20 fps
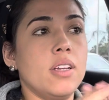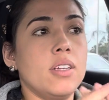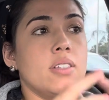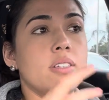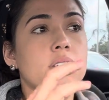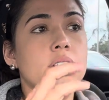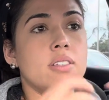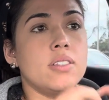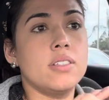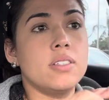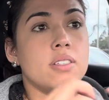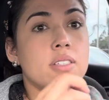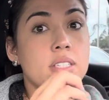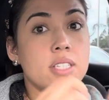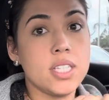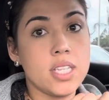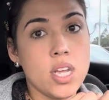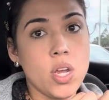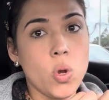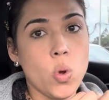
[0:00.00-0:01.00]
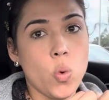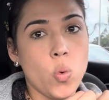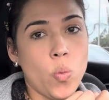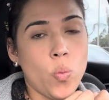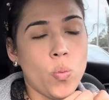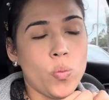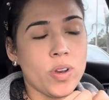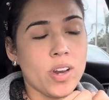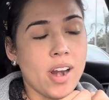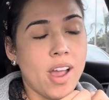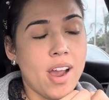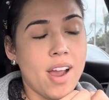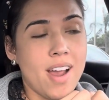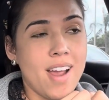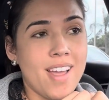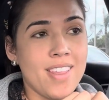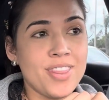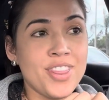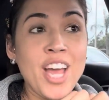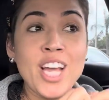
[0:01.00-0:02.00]
So
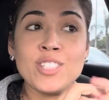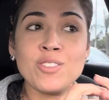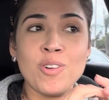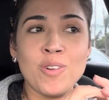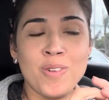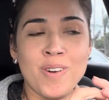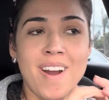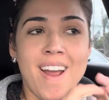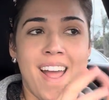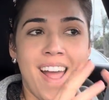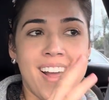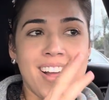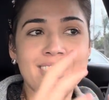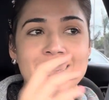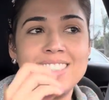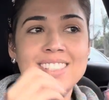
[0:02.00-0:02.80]
that's where we're at.